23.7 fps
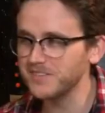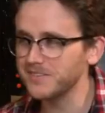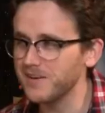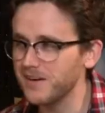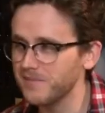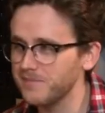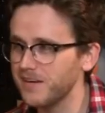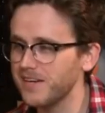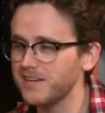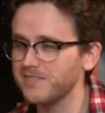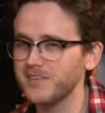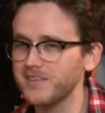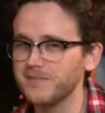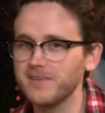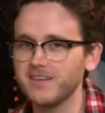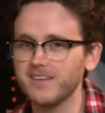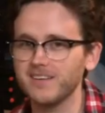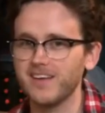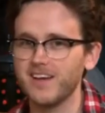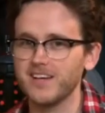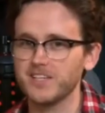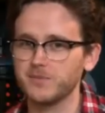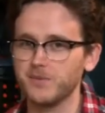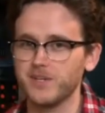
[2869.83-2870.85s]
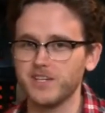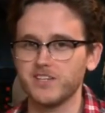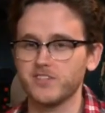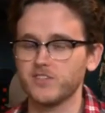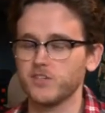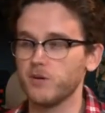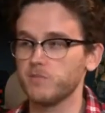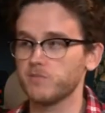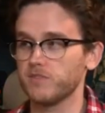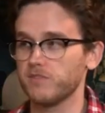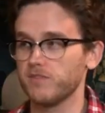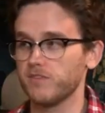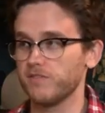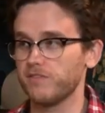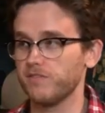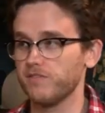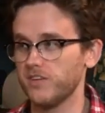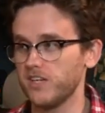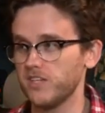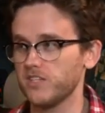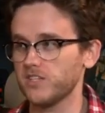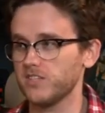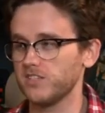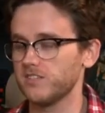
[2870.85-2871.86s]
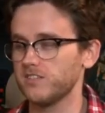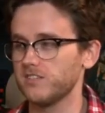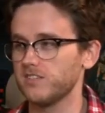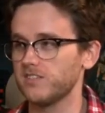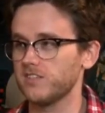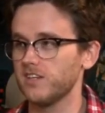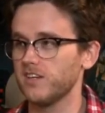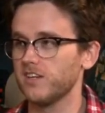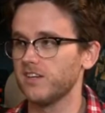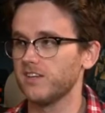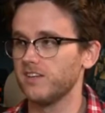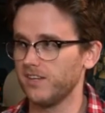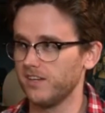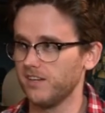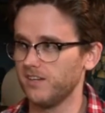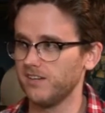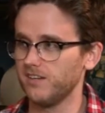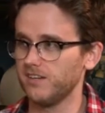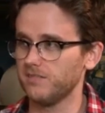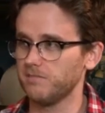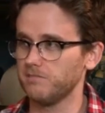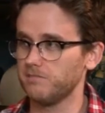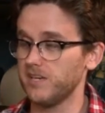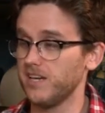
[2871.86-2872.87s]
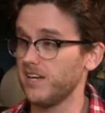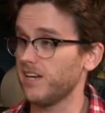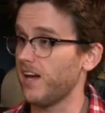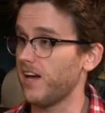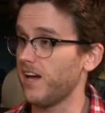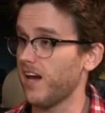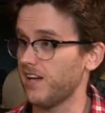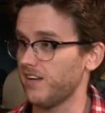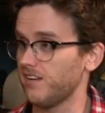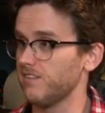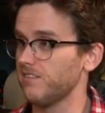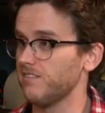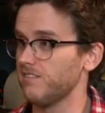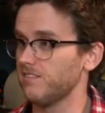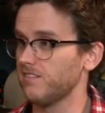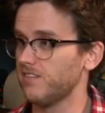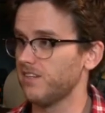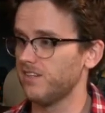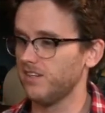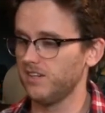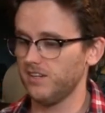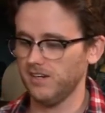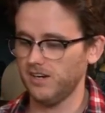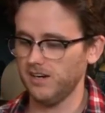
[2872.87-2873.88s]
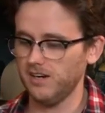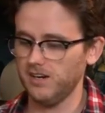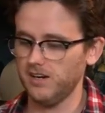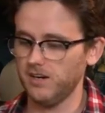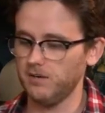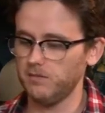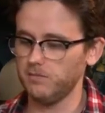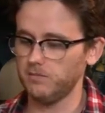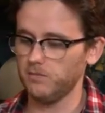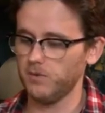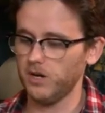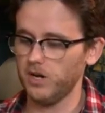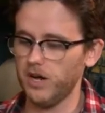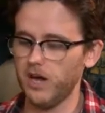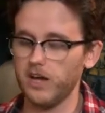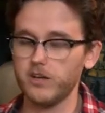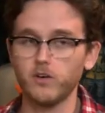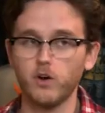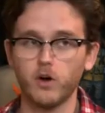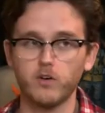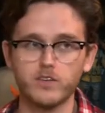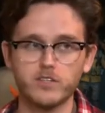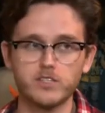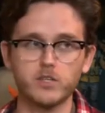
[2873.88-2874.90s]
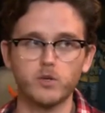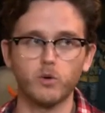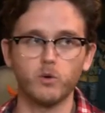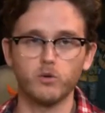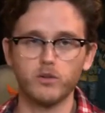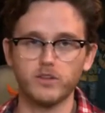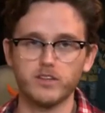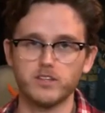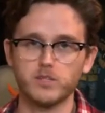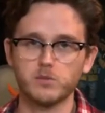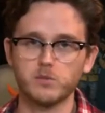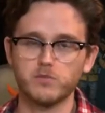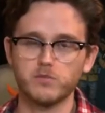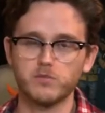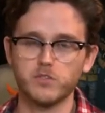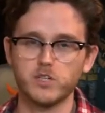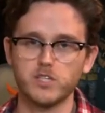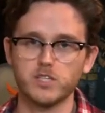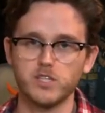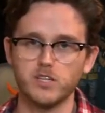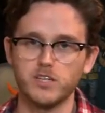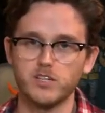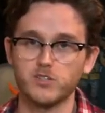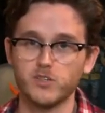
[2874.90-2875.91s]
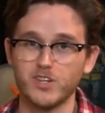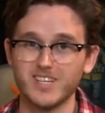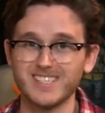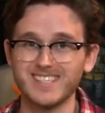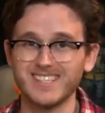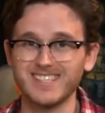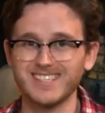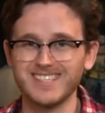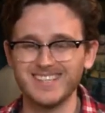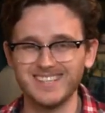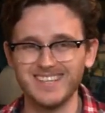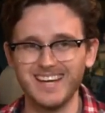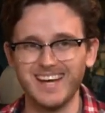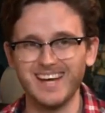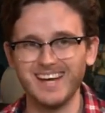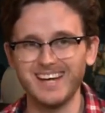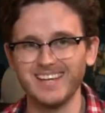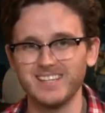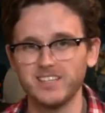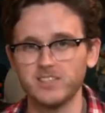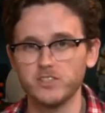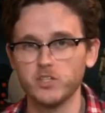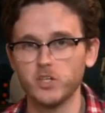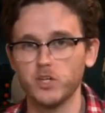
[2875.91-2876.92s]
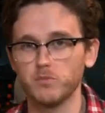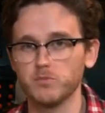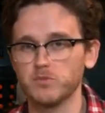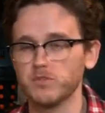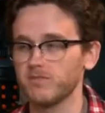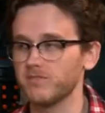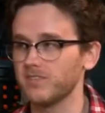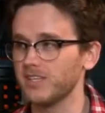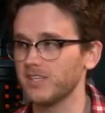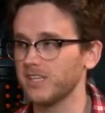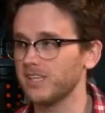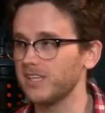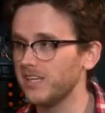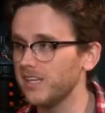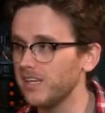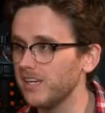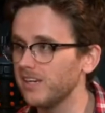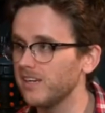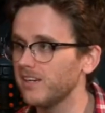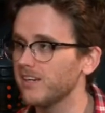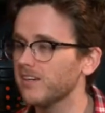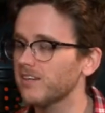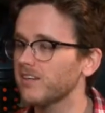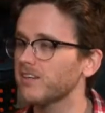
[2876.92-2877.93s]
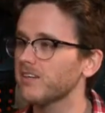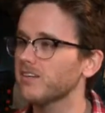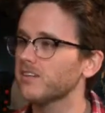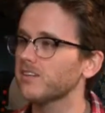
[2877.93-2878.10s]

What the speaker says: we talked about PvP last week in terms of the features that are being added, and obviously all the things we've addressed today in terms of the gear.